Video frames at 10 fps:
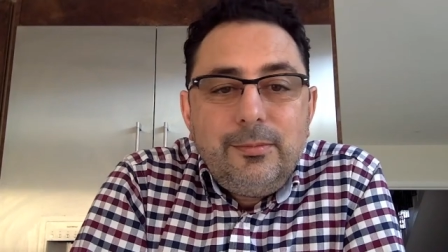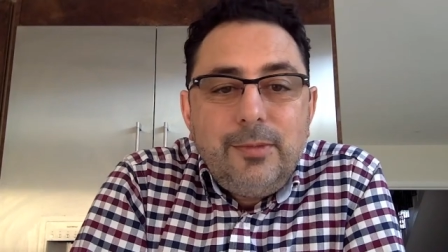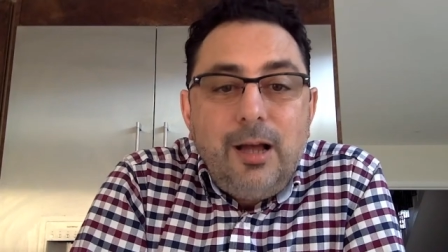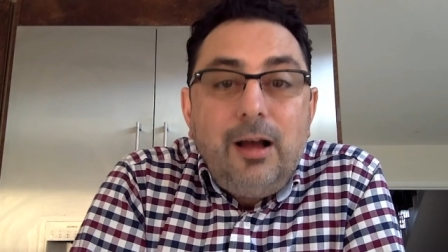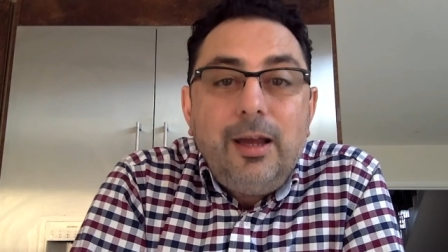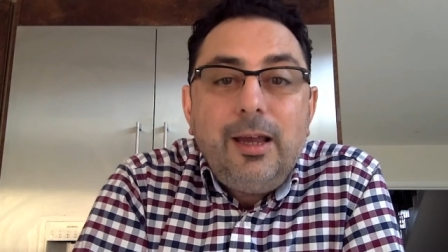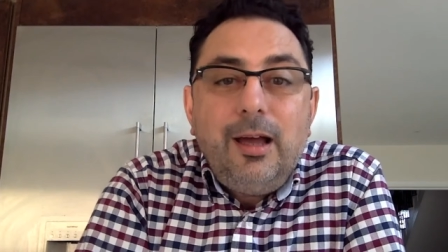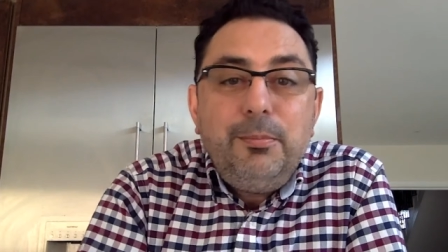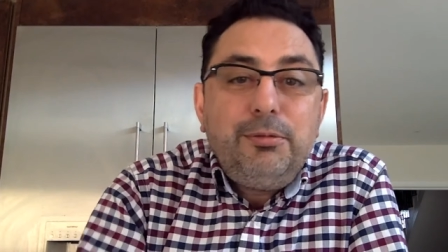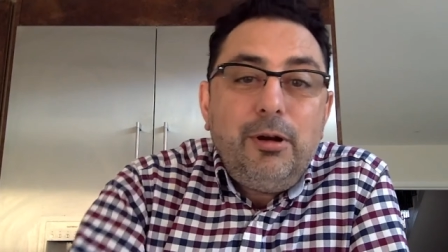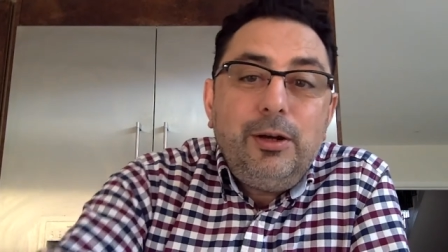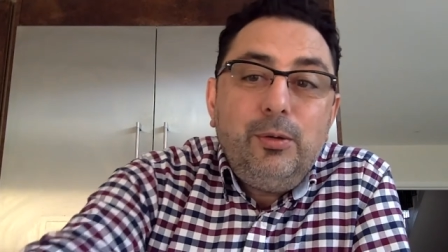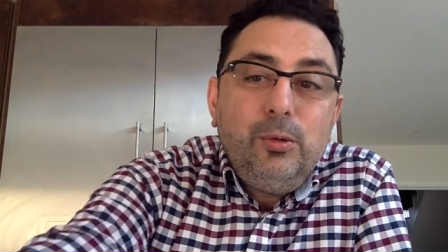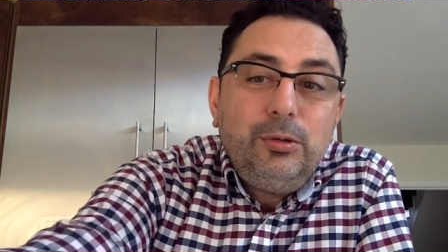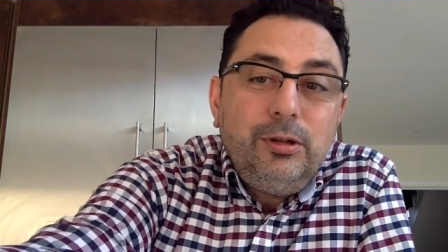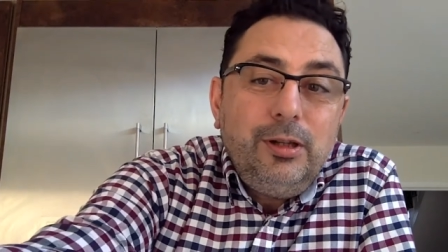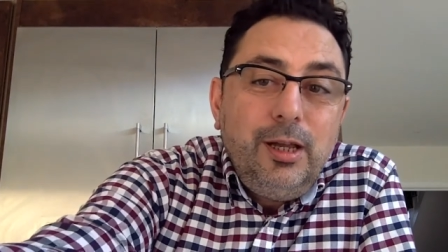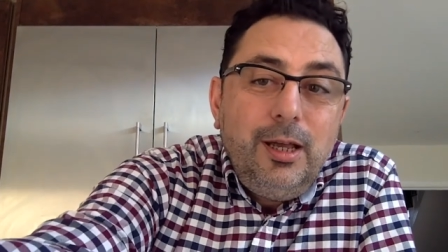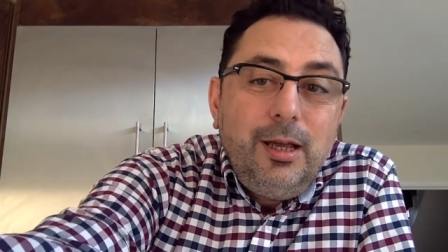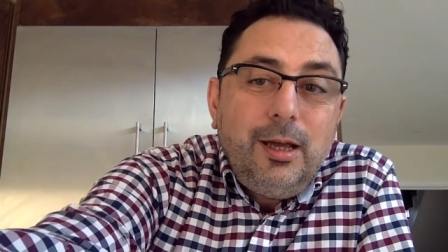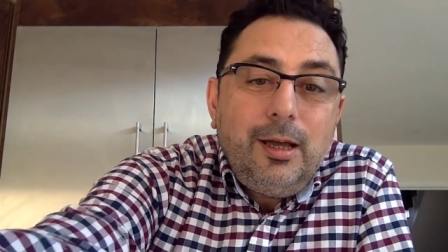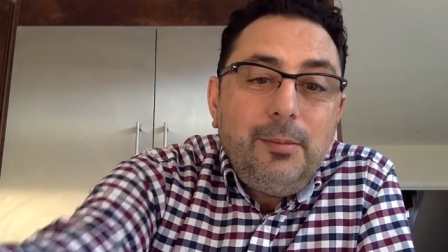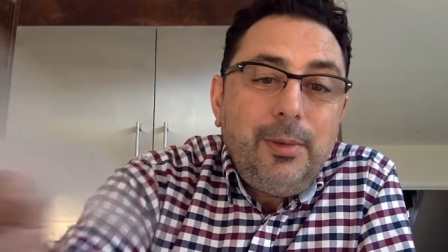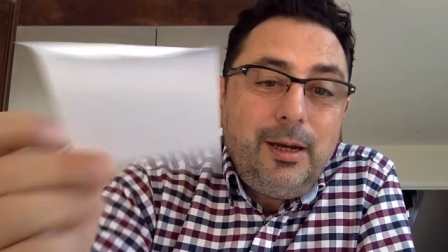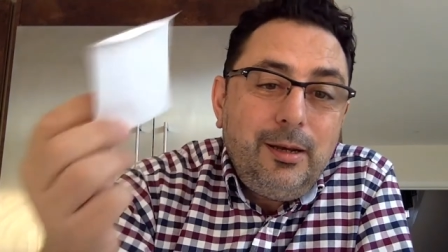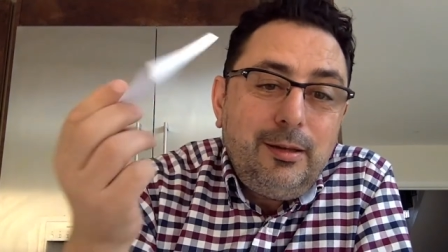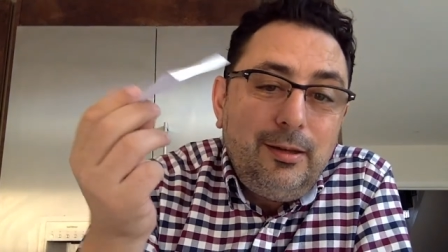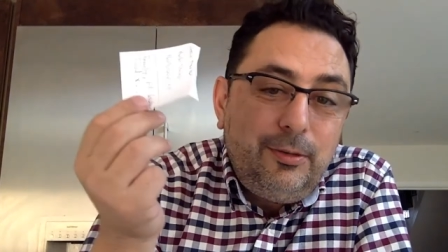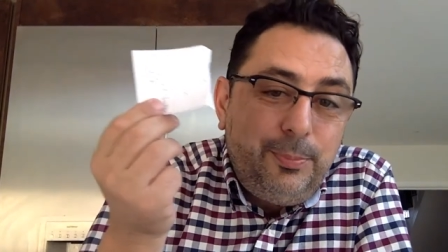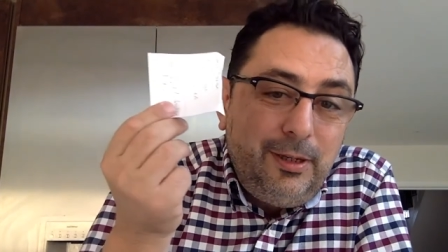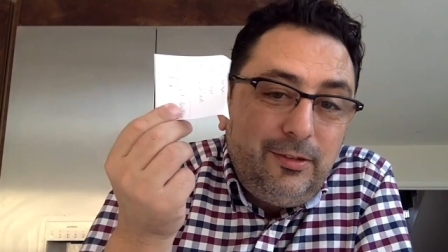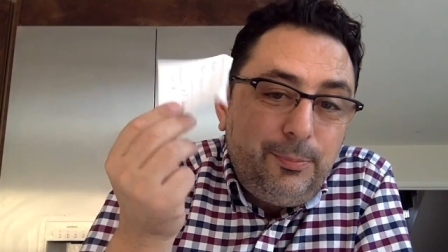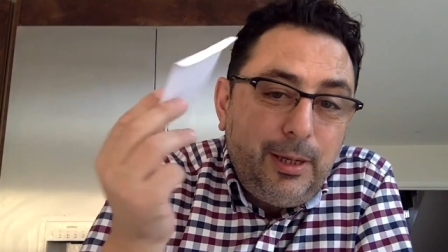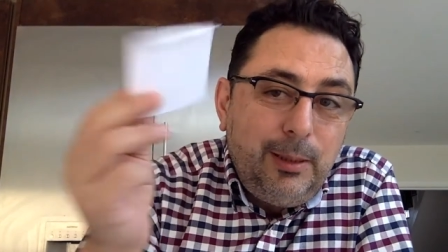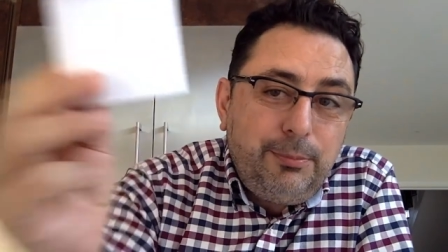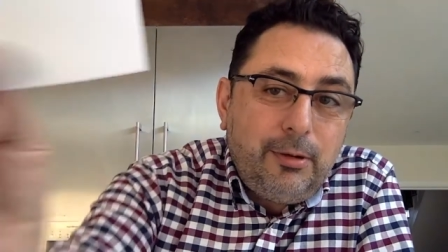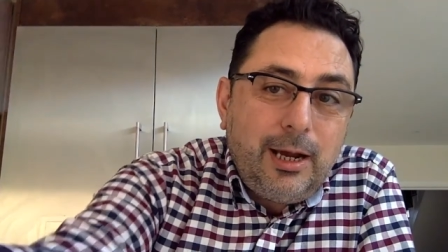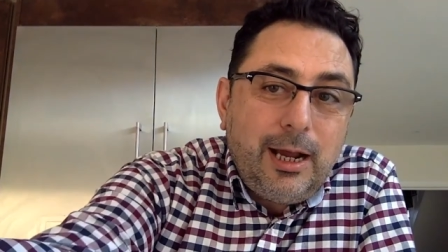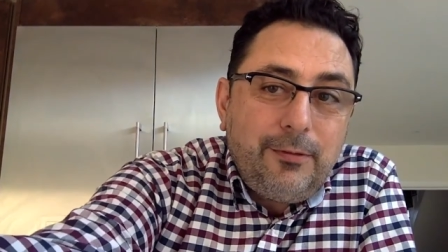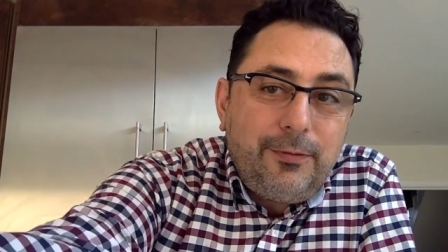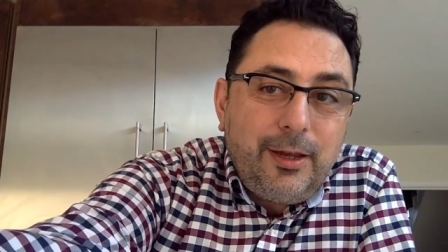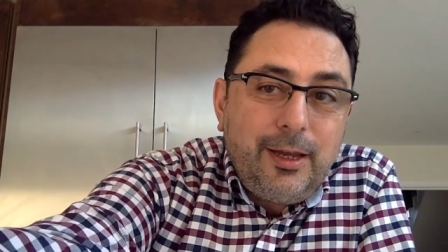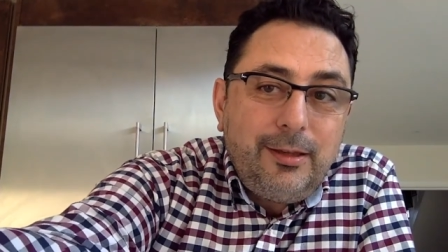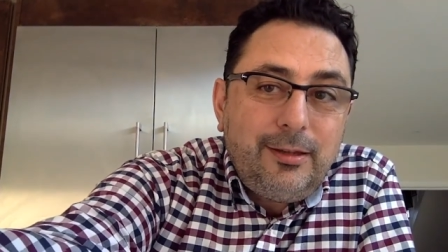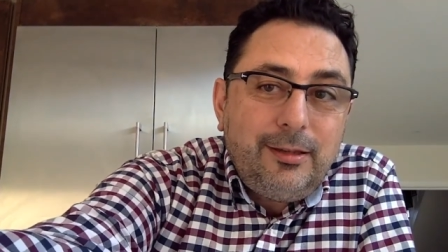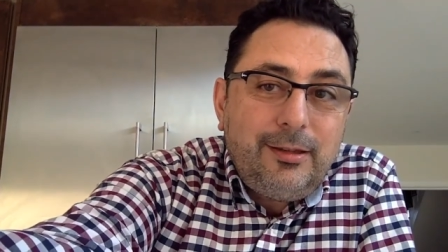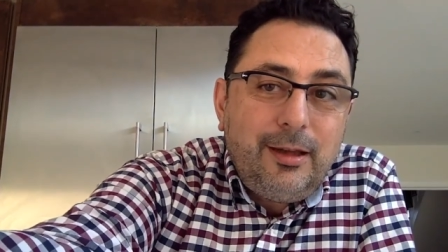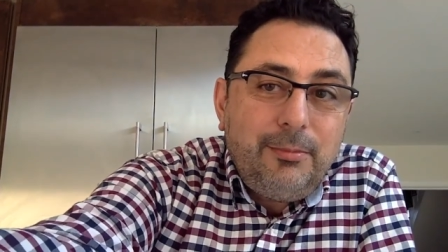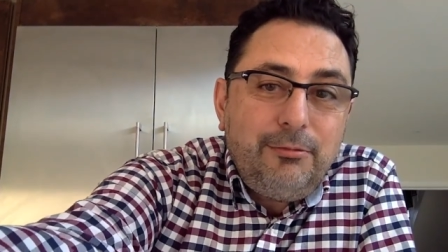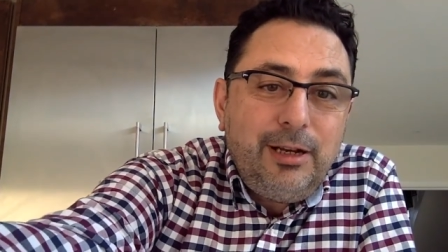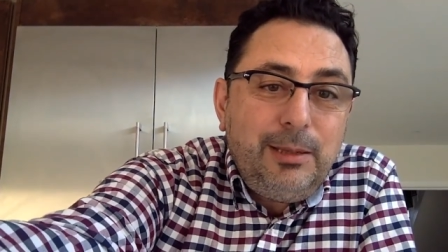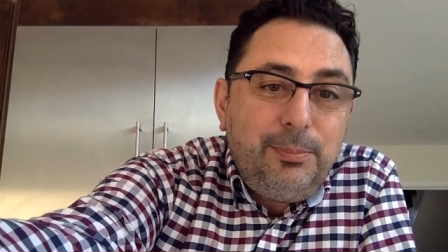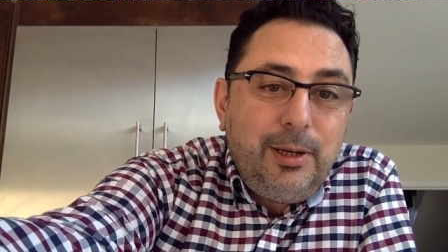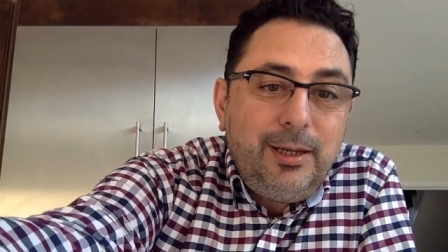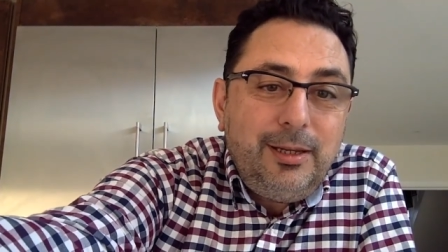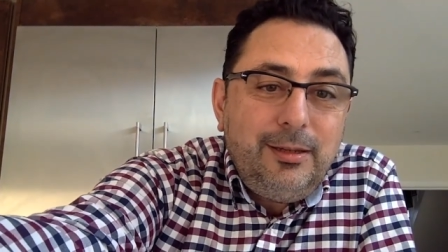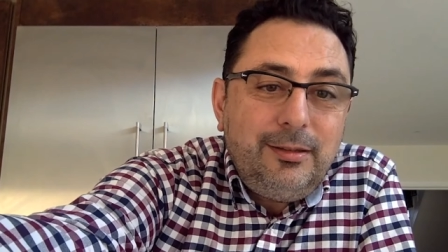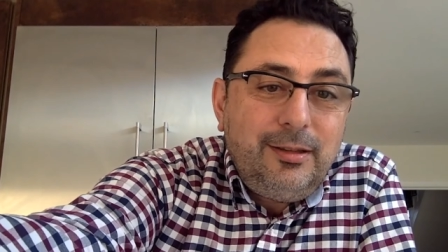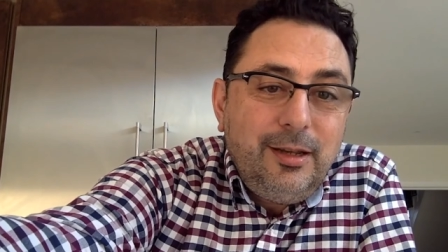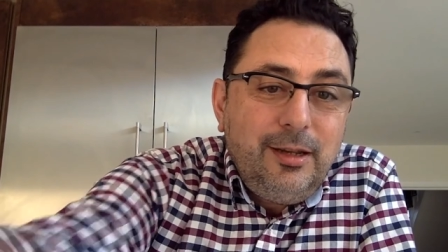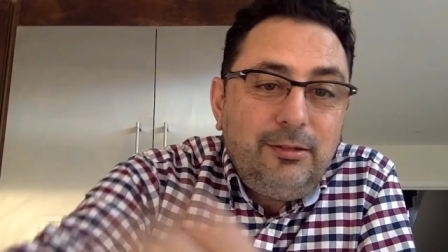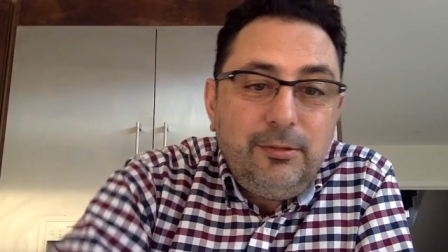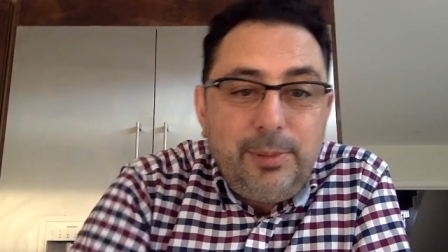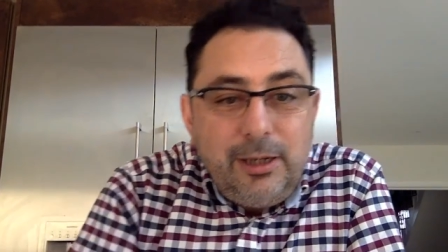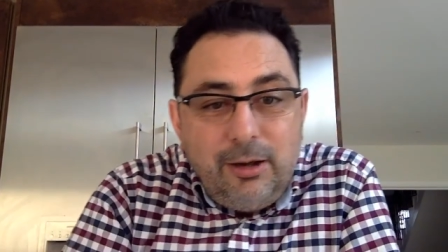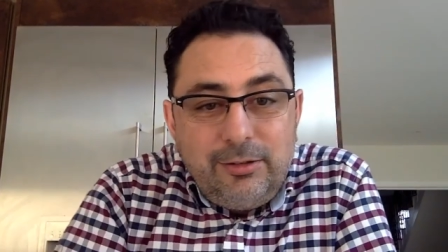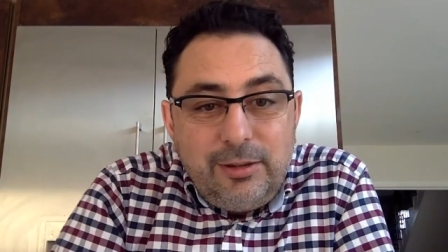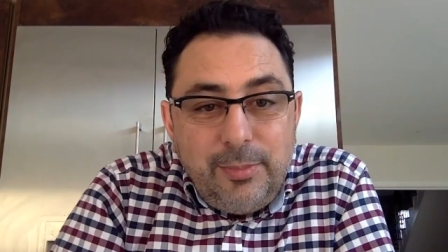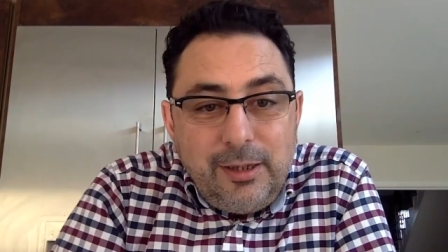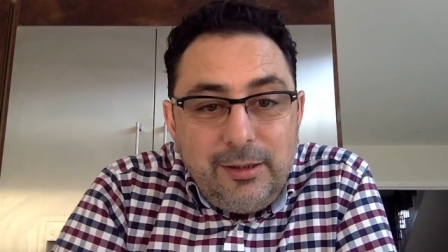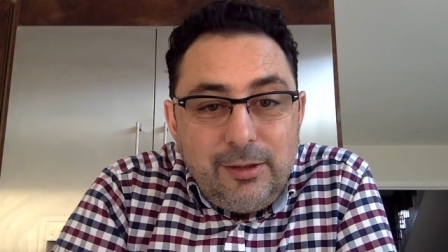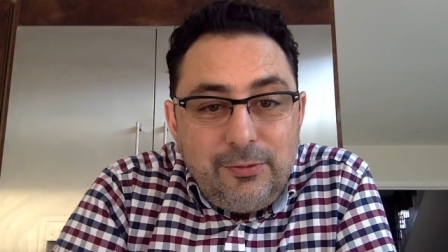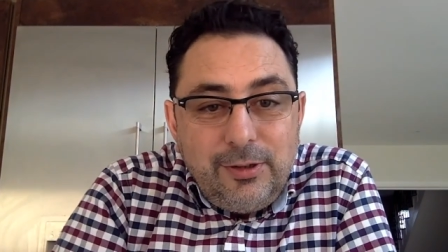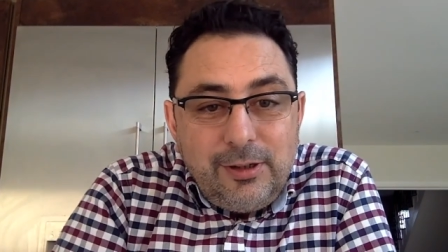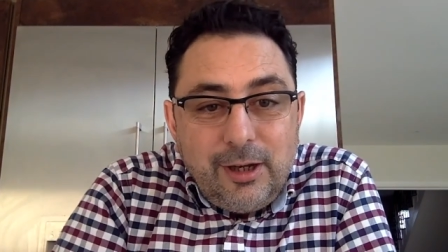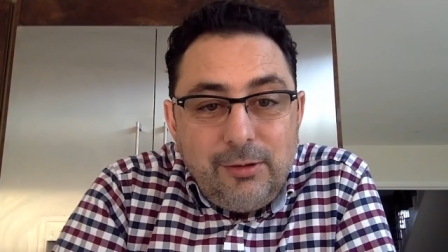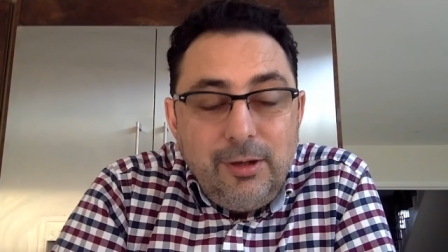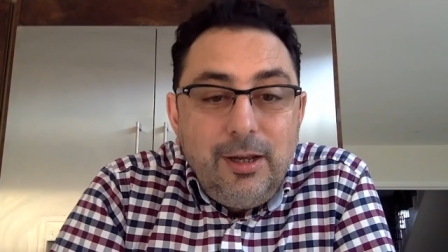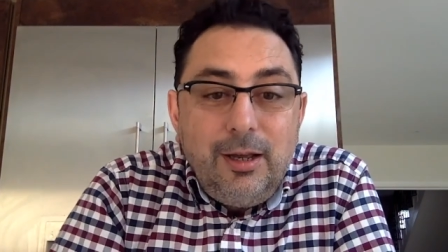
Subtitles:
Hi, I'm Brian Horton, and this piece of paper I have here says that I'm really pleased to have been asked to make this video.